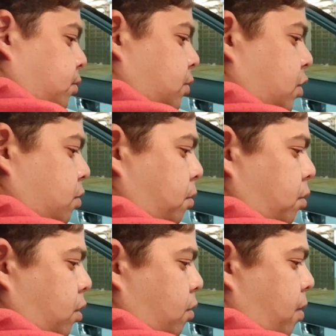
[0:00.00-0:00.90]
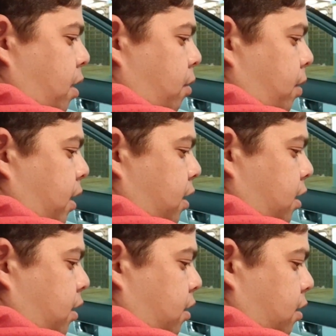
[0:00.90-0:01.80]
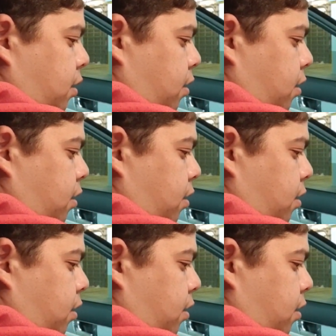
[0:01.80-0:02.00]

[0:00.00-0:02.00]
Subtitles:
So we put the power wire in here,